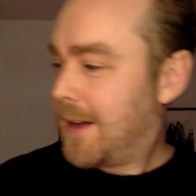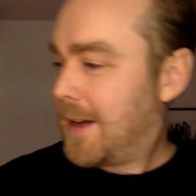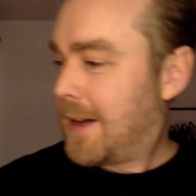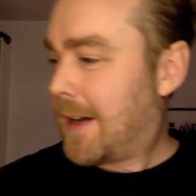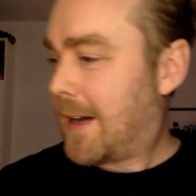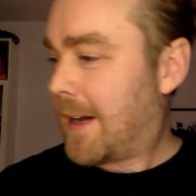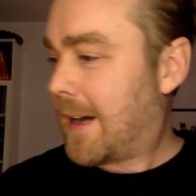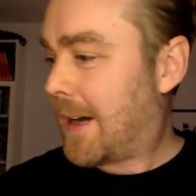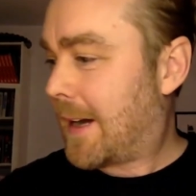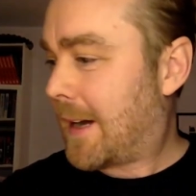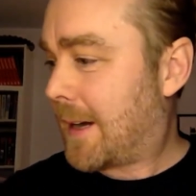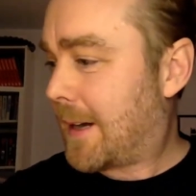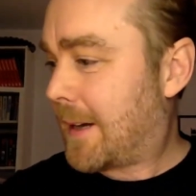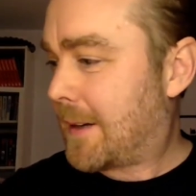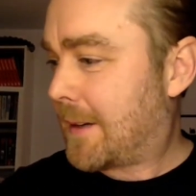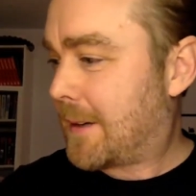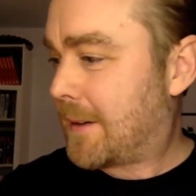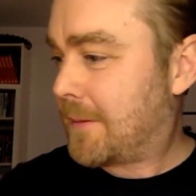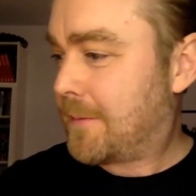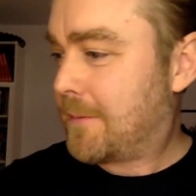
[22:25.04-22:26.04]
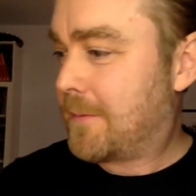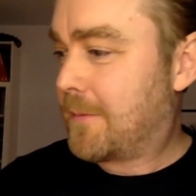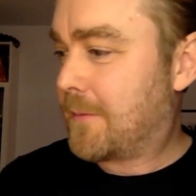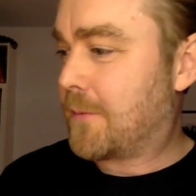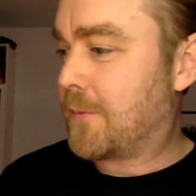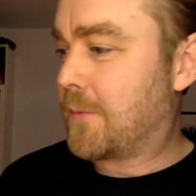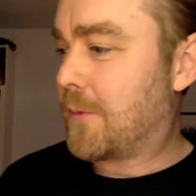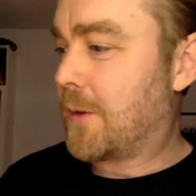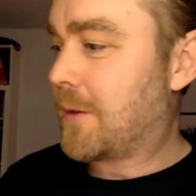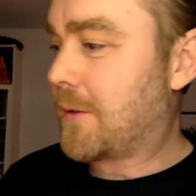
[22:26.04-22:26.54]

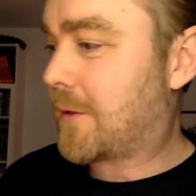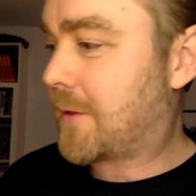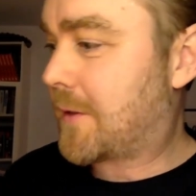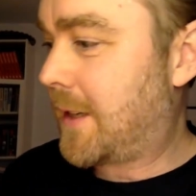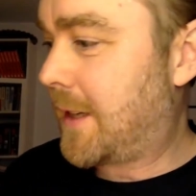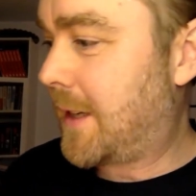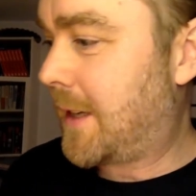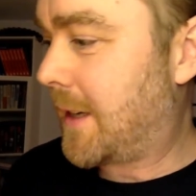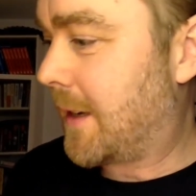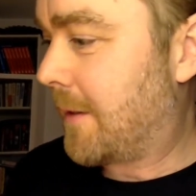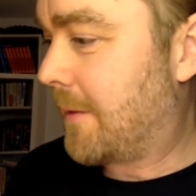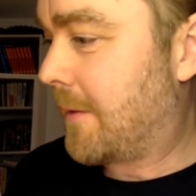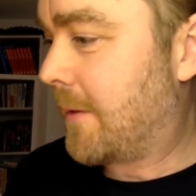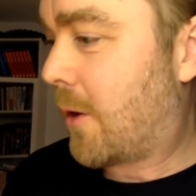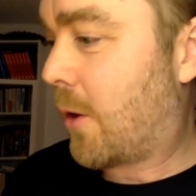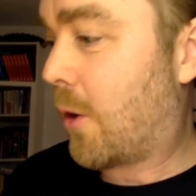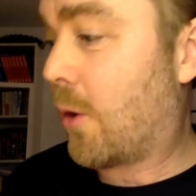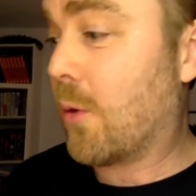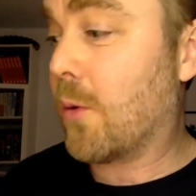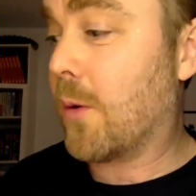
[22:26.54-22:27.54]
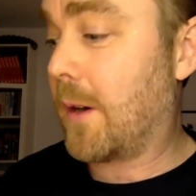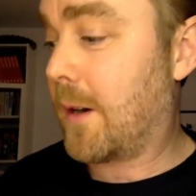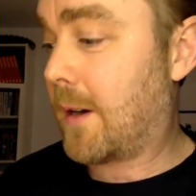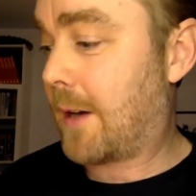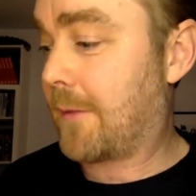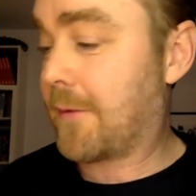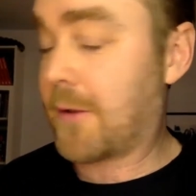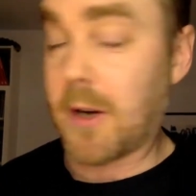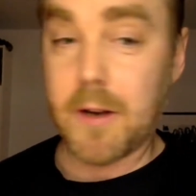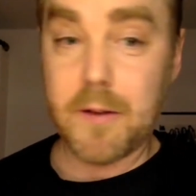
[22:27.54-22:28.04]
We'll see. Oh,
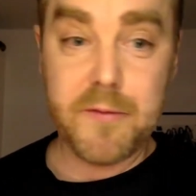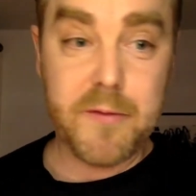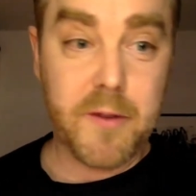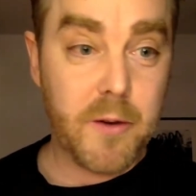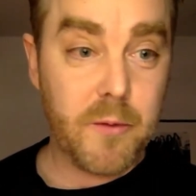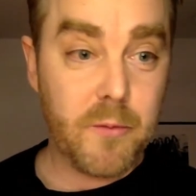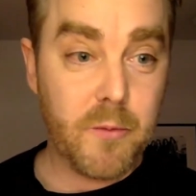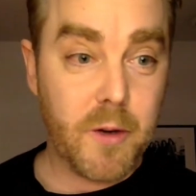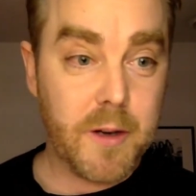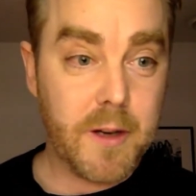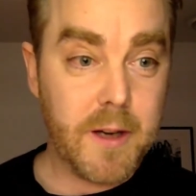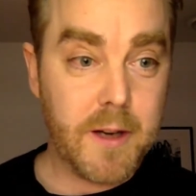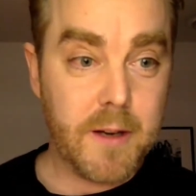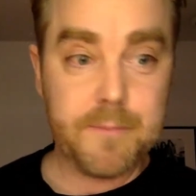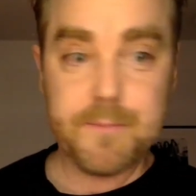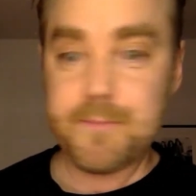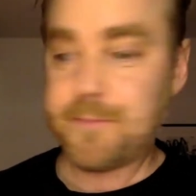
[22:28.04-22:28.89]
I've got a fun one here.